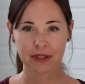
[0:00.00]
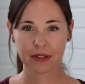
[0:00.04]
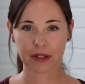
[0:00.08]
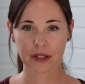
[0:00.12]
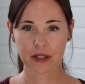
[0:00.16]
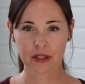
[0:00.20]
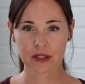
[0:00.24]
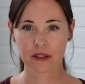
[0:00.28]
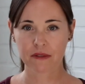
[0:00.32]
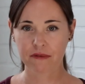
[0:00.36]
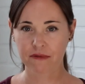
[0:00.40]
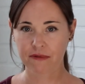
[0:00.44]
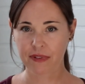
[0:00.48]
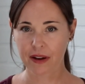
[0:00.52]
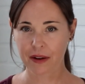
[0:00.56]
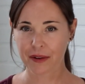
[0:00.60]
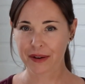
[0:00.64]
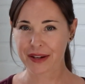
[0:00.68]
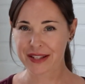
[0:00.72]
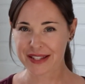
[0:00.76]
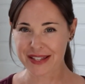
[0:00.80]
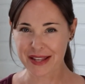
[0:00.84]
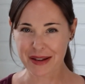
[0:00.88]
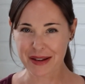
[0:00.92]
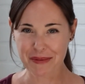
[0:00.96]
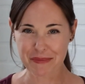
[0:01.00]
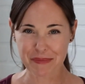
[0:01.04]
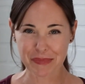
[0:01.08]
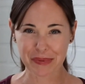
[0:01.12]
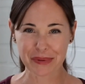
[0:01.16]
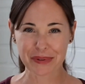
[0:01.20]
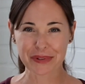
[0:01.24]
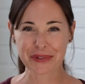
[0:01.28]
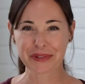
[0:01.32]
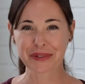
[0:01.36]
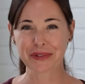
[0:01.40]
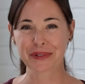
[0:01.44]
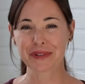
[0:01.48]
This very
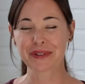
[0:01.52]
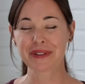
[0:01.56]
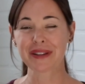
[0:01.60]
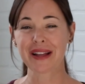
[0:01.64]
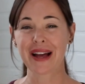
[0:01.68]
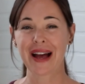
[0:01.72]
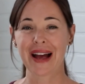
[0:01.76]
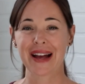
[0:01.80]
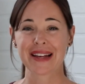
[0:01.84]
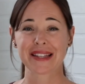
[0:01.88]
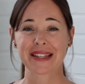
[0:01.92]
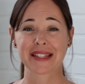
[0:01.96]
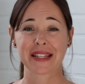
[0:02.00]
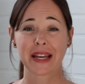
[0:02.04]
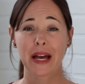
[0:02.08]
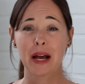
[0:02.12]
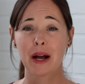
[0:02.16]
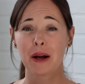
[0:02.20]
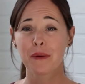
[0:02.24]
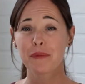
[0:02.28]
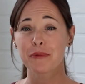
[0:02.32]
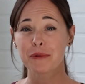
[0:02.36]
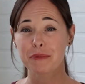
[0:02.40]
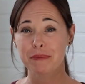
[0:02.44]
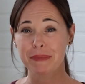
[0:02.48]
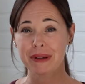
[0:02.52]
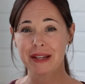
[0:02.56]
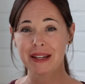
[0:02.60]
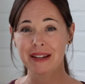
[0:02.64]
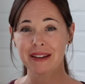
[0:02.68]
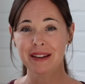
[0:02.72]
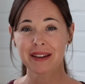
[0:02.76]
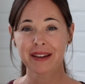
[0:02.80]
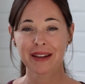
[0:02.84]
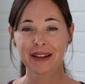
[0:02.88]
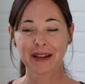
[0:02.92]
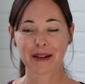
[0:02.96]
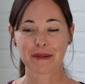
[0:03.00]
simple tool has helped
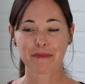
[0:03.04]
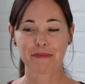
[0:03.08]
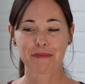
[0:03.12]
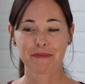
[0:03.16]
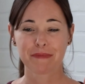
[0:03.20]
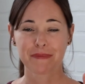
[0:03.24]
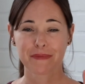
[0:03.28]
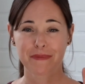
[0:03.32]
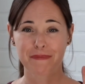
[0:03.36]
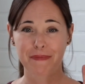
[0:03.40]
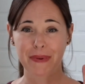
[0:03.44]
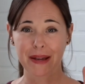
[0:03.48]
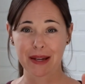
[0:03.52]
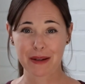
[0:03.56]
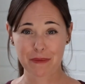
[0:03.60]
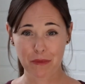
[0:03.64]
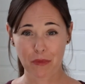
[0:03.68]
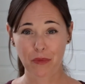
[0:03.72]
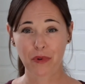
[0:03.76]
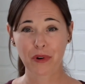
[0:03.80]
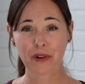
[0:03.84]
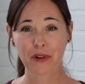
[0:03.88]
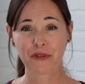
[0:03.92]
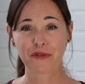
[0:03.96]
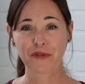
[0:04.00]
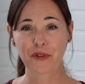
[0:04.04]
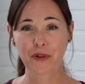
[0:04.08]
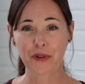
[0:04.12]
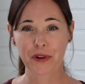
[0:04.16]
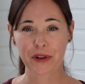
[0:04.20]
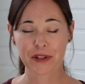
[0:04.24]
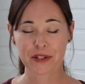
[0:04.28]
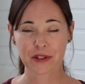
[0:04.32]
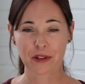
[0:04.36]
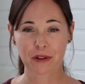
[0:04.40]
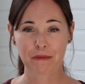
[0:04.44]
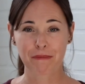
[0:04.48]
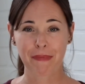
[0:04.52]
me being more
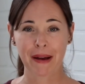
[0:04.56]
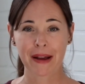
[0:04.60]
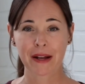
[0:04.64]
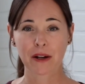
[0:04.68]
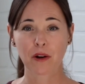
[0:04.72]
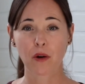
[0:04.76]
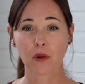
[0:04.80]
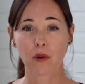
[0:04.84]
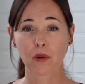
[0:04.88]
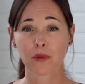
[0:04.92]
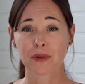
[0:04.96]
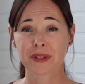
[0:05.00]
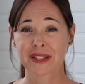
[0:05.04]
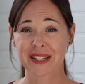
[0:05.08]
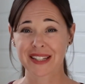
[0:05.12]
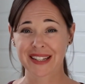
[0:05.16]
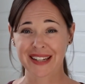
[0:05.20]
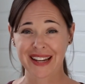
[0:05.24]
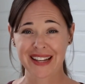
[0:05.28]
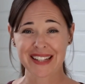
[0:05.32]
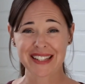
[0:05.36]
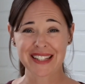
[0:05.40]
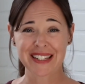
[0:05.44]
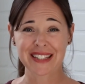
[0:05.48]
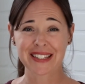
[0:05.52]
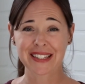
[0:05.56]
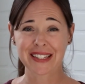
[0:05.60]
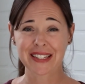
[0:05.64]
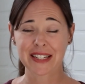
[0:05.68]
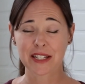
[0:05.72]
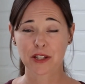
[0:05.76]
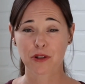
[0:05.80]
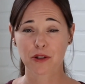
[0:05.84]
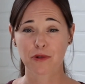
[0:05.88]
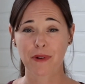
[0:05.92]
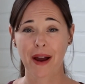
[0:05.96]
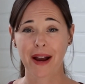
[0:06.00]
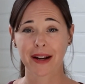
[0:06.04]
focused on my goals, less easily
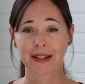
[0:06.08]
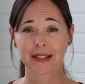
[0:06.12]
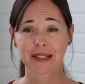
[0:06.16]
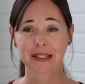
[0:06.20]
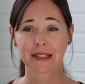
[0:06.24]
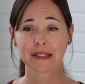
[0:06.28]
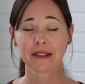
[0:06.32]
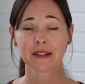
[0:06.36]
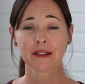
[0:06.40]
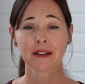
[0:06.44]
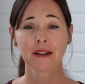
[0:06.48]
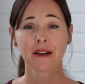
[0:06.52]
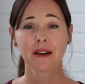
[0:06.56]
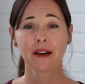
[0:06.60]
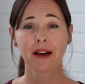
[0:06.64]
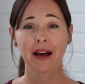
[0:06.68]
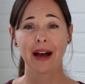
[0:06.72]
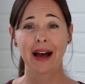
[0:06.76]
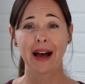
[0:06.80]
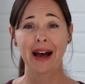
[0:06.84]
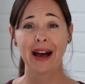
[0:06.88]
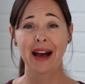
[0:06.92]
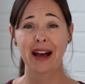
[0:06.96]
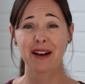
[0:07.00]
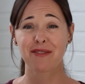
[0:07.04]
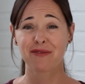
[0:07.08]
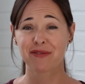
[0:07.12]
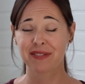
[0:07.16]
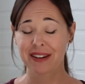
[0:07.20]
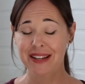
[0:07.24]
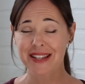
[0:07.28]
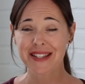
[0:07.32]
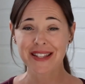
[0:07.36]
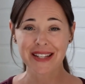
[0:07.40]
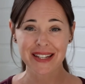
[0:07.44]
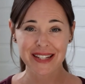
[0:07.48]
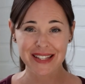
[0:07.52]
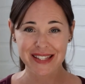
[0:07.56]
distracted. I have
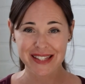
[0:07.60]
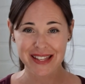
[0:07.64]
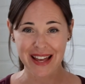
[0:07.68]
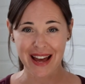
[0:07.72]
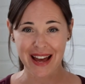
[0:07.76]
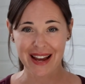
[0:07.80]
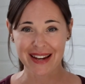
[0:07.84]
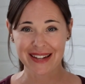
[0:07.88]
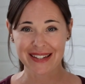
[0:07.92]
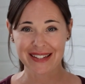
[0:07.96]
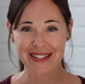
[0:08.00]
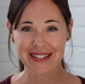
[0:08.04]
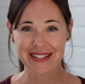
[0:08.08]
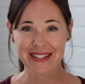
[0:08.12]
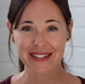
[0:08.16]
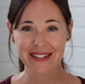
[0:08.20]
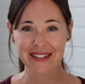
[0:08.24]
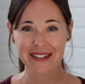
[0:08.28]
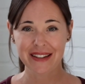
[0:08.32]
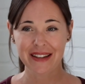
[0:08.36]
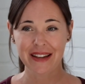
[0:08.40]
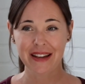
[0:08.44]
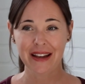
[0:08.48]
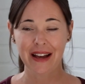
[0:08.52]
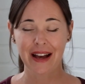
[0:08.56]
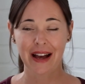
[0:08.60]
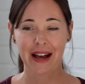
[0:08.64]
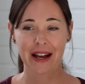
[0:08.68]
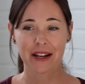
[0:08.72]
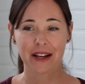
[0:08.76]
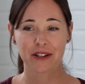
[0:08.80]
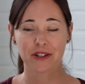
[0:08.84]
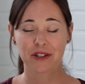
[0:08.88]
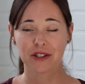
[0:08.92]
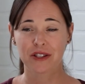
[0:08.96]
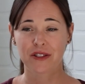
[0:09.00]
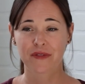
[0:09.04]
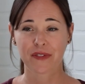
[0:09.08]
less anxiety.
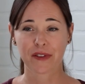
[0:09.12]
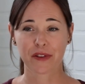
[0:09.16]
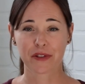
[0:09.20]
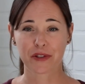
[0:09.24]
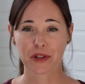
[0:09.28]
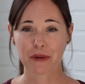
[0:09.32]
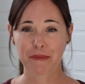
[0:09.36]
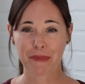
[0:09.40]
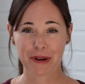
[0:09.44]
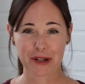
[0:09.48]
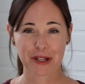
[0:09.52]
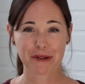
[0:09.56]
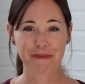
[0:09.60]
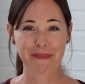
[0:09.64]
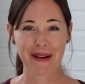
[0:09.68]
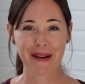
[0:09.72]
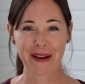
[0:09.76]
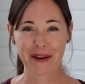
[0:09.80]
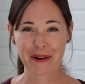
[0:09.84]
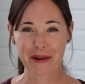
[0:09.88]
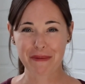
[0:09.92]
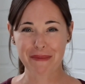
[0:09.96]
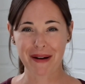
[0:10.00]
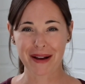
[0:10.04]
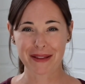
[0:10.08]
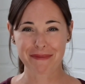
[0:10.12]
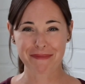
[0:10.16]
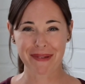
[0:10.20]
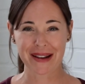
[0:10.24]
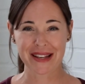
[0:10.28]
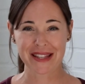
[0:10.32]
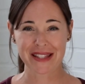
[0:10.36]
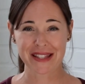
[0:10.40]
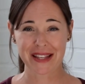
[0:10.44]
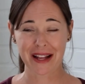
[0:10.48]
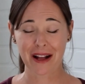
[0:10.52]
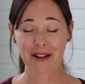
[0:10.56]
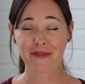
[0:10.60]
I just feel so much better about
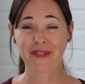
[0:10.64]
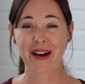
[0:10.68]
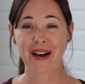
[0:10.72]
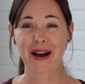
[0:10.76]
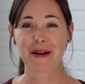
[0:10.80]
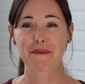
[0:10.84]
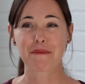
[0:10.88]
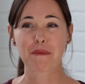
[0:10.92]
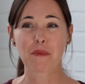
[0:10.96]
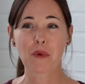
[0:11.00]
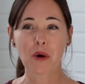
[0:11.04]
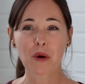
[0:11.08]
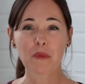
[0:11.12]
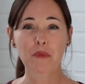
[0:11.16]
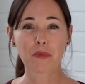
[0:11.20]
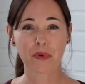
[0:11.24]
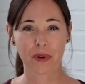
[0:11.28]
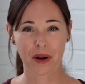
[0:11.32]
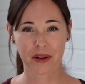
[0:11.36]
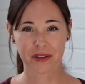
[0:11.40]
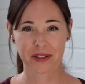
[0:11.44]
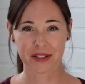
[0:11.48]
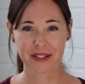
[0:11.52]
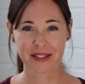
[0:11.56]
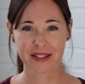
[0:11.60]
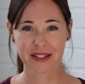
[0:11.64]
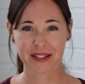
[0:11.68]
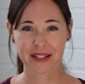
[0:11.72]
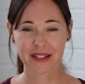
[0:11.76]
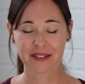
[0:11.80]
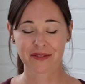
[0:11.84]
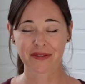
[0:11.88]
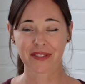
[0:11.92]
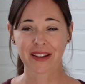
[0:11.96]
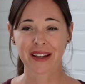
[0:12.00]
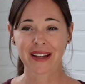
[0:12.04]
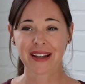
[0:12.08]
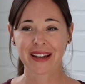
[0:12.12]
myself. I'm more
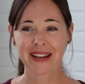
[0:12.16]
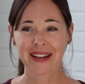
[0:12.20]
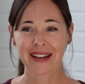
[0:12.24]
productive.